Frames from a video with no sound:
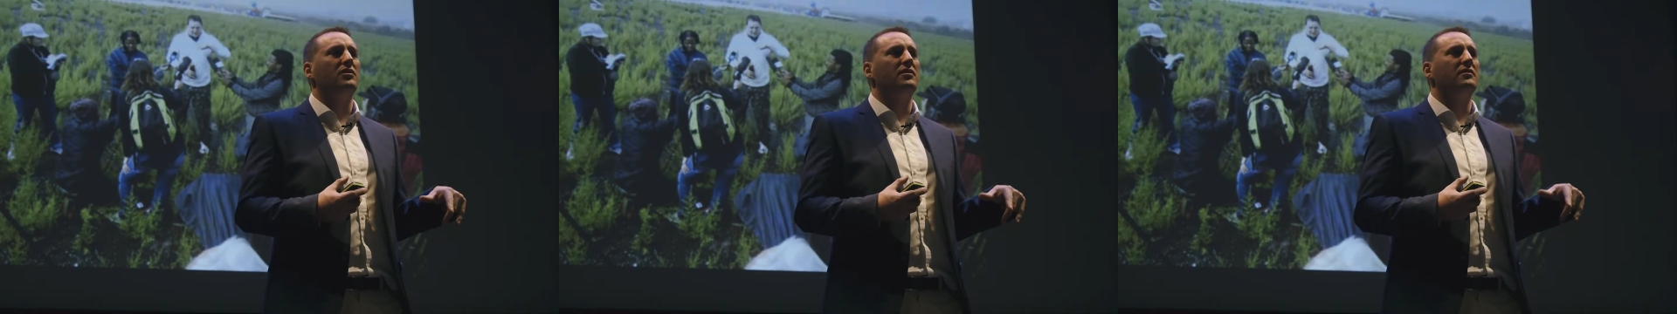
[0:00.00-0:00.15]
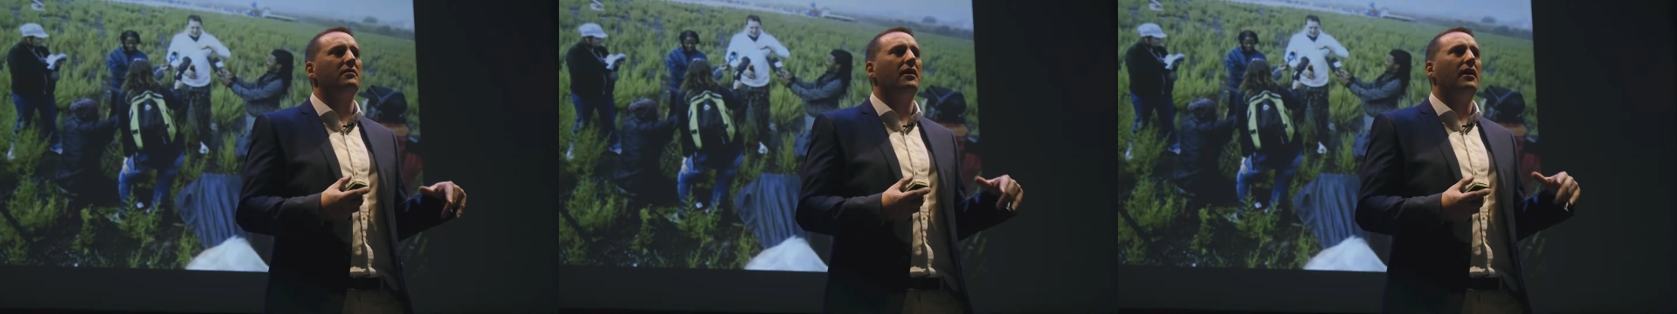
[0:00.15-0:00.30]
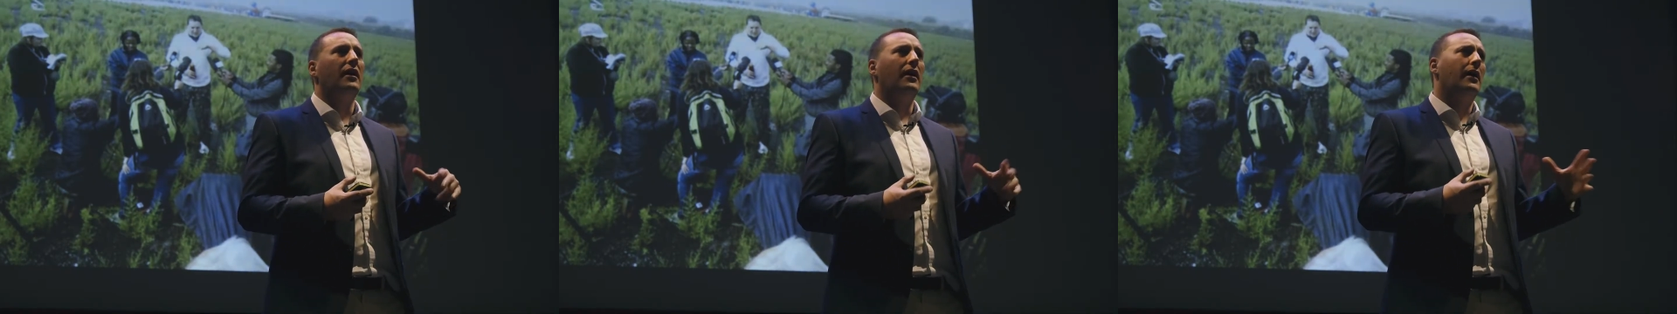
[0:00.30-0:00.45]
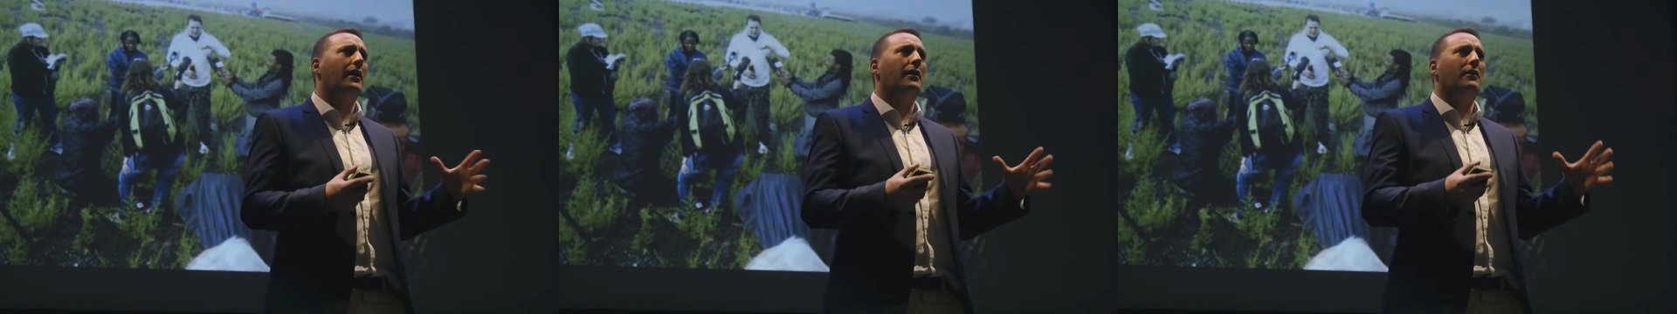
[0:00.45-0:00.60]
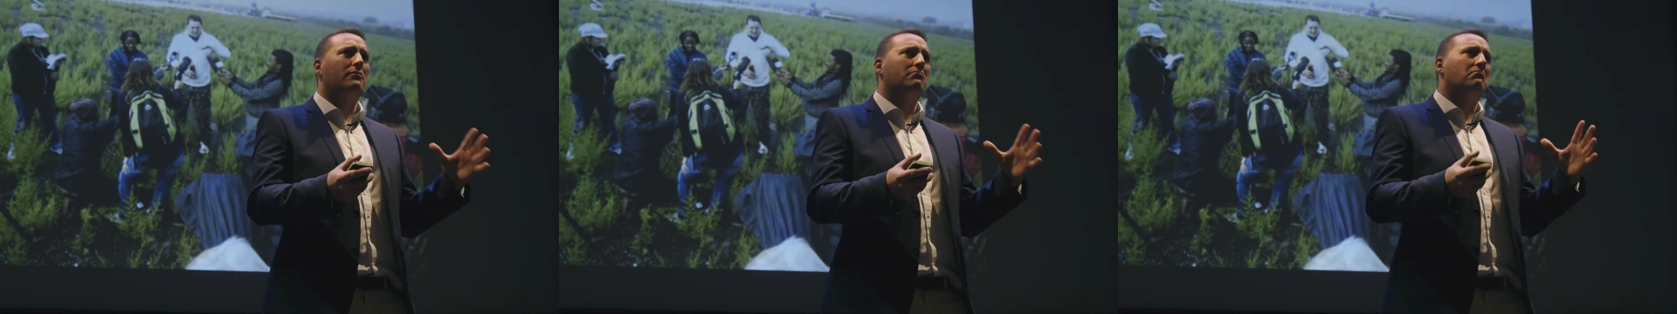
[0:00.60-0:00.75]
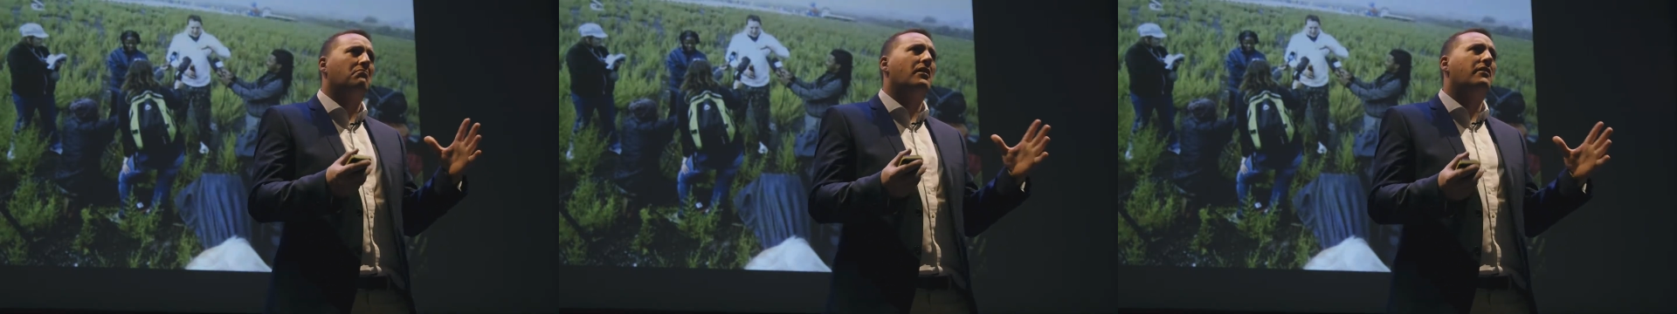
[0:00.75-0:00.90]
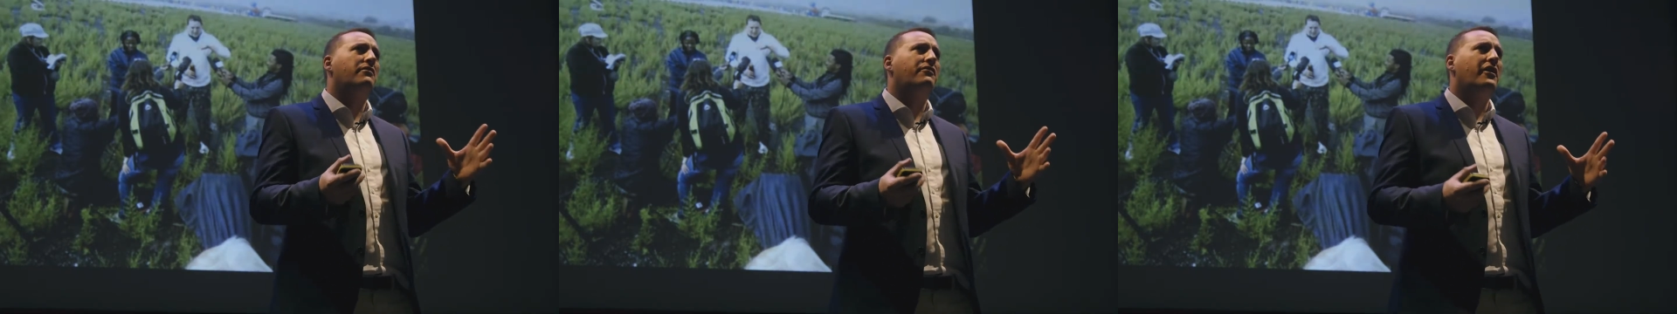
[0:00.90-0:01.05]
and
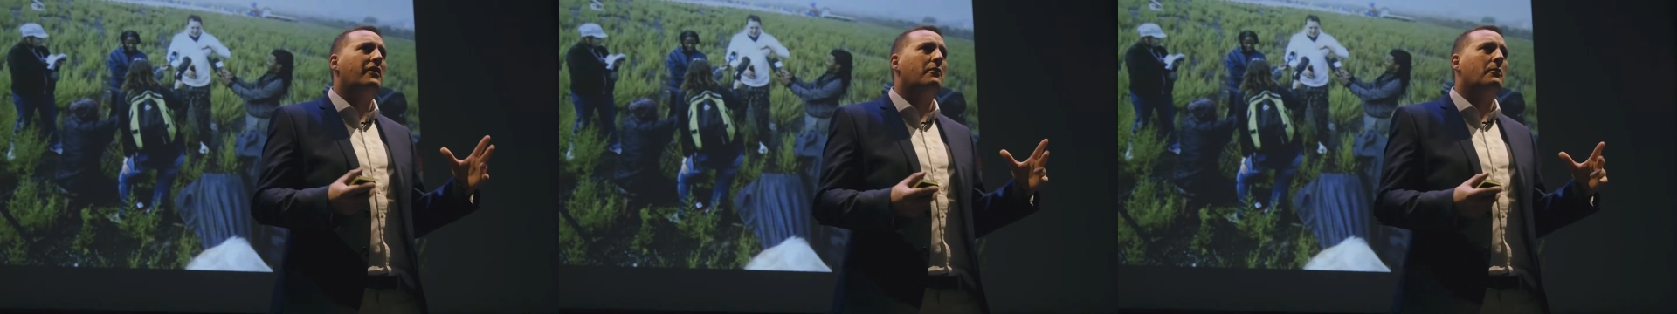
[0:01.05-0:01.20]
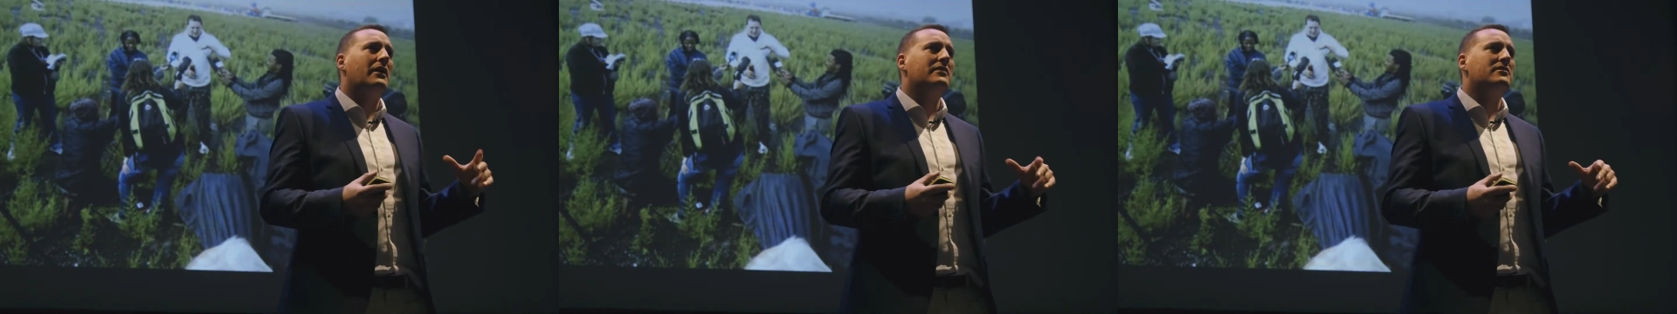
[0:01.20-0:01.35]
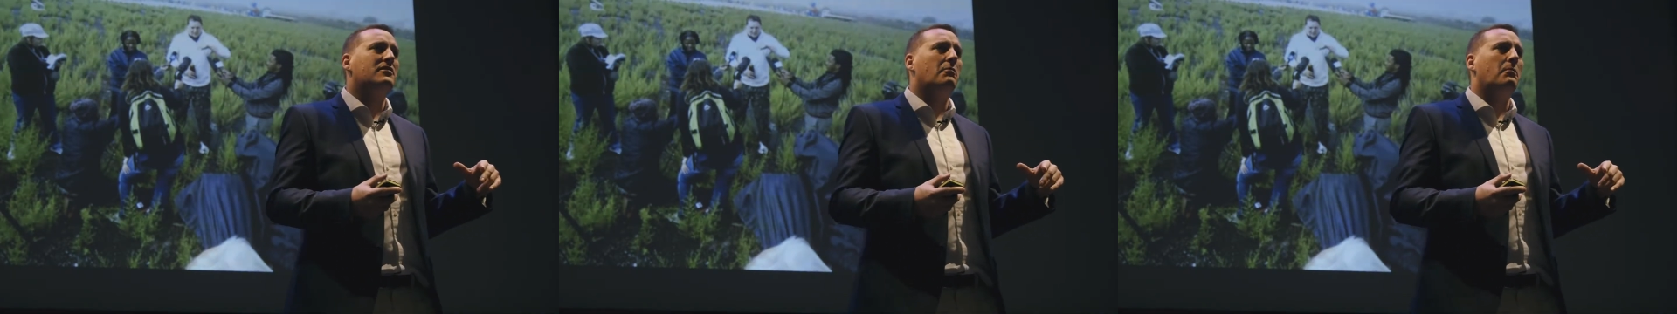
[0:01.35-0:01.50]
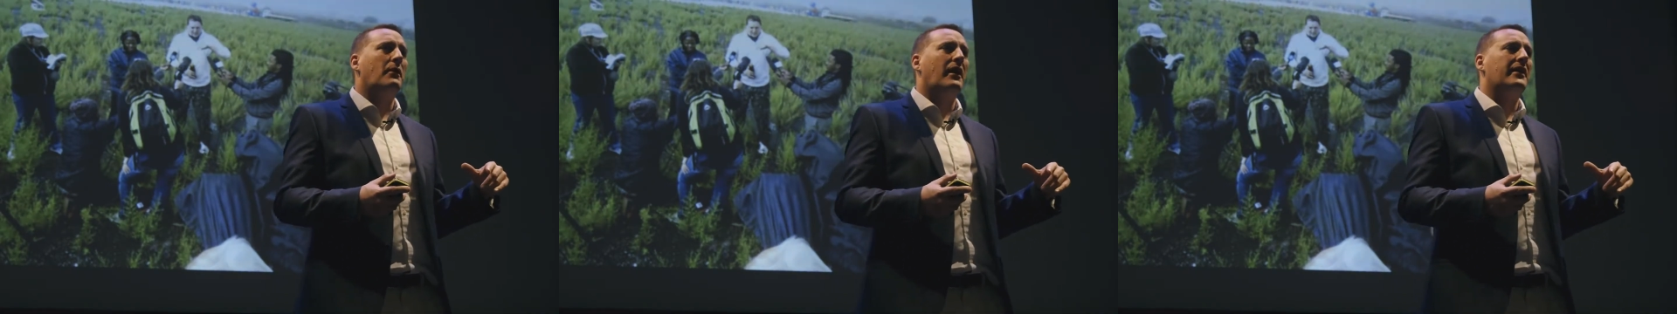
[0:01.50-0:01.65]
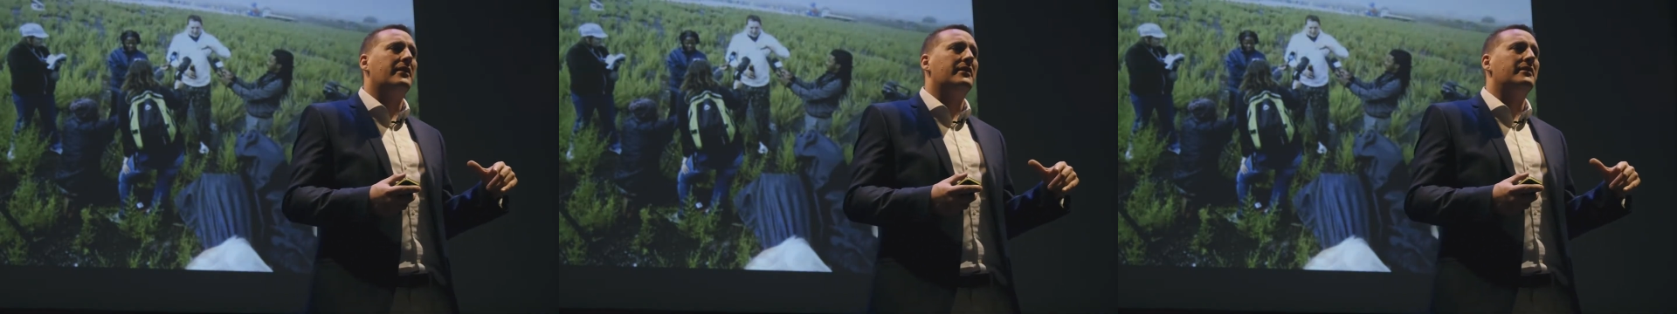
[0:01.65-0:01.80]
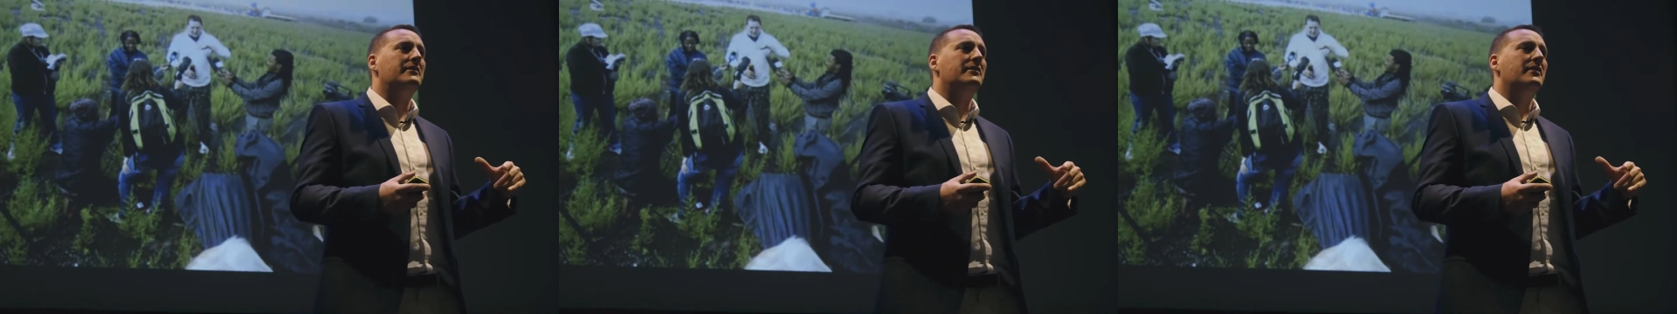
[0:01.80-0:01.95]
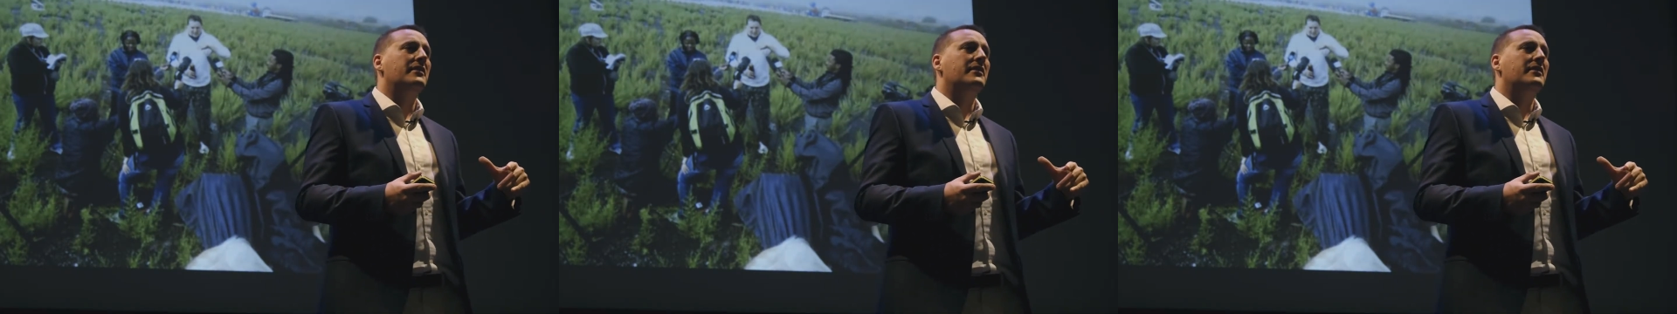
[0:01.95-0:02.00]
a fair amount of blood,